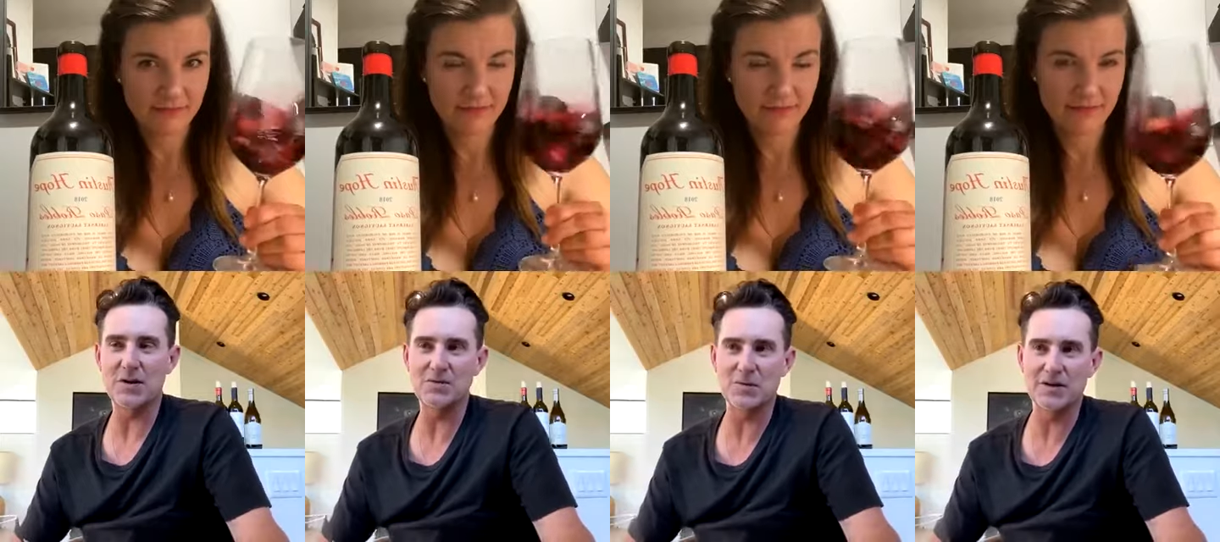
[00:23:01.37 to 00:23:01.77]
Speaker 1: when
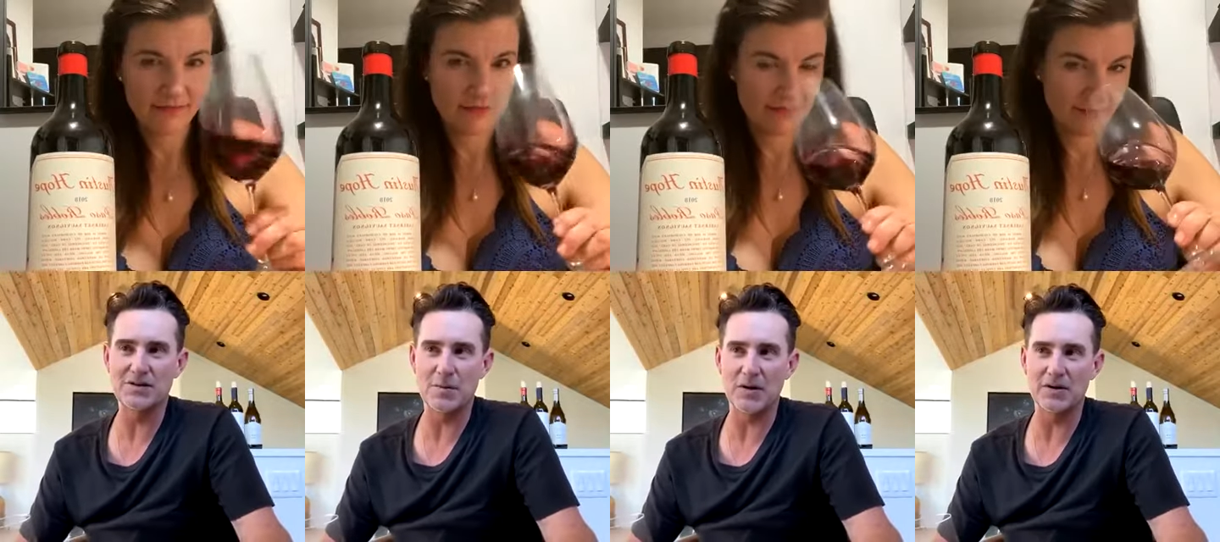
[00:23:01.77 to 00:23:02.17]
I smell
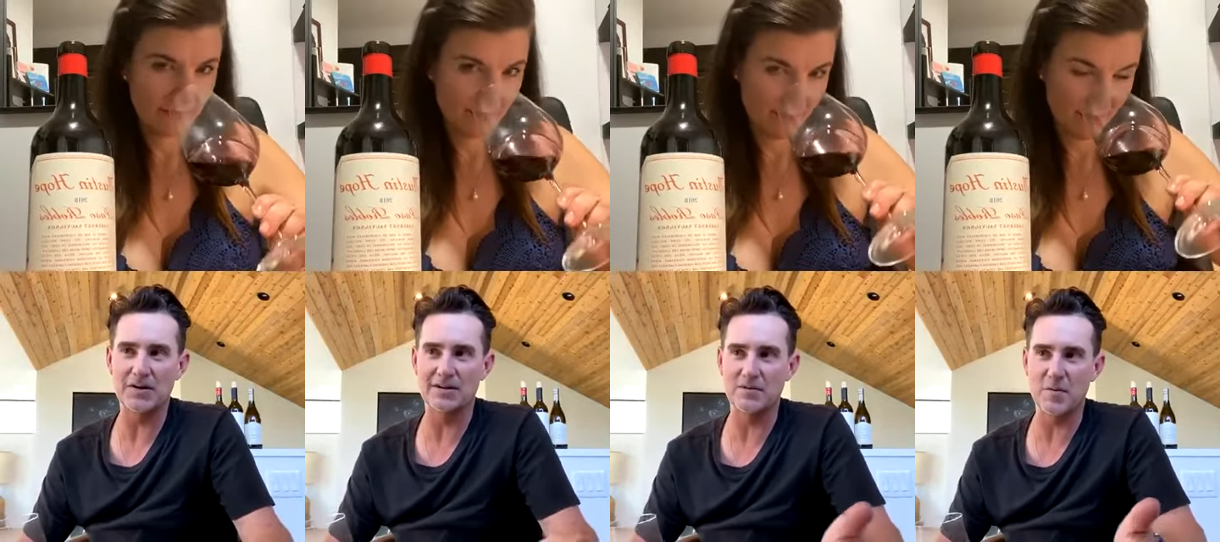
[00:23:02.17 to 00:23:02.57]
it, it
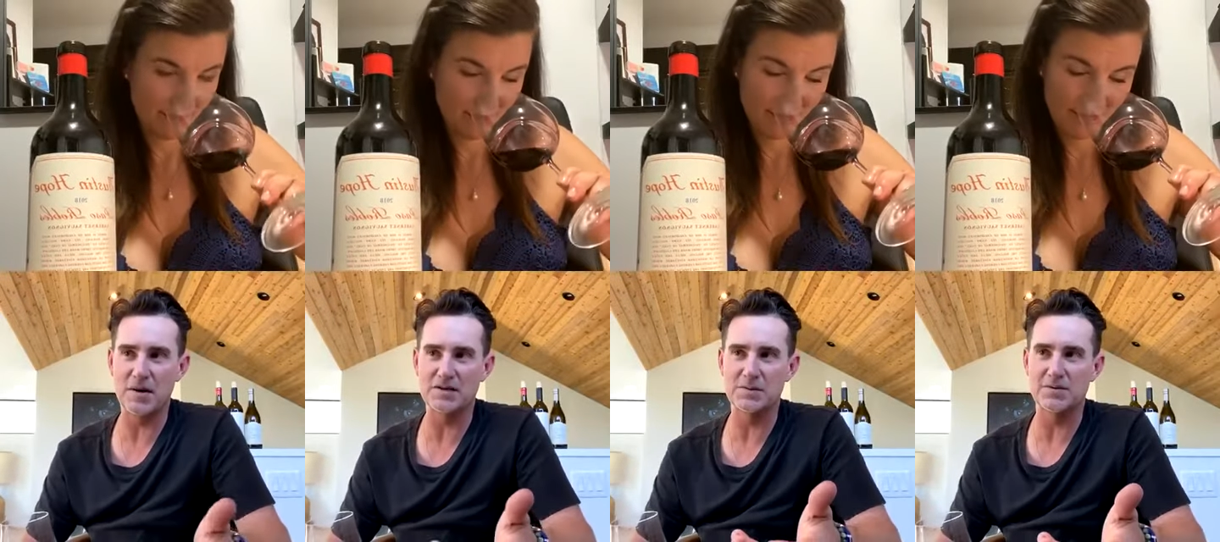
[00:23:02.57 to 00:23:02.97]
reminds me
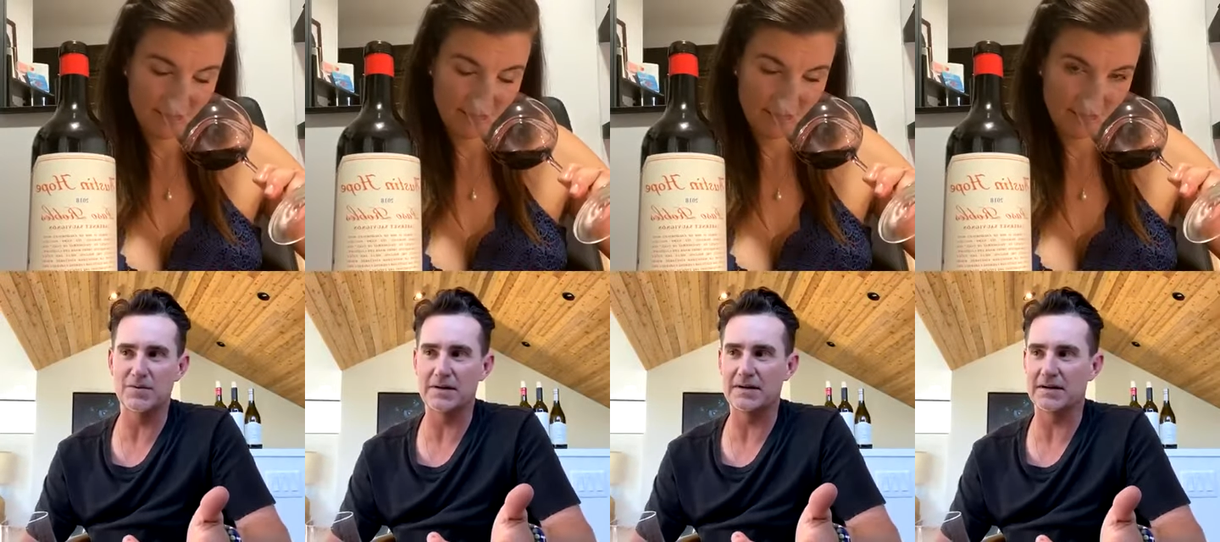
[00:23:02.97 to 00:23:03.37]
of like...
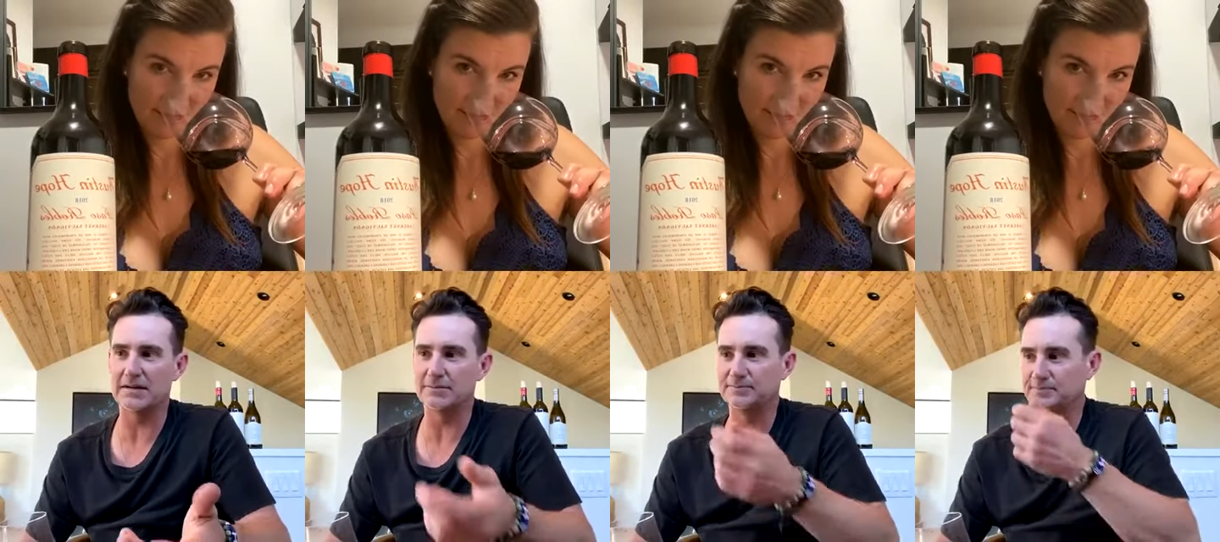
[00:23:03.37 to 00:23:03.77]
Um,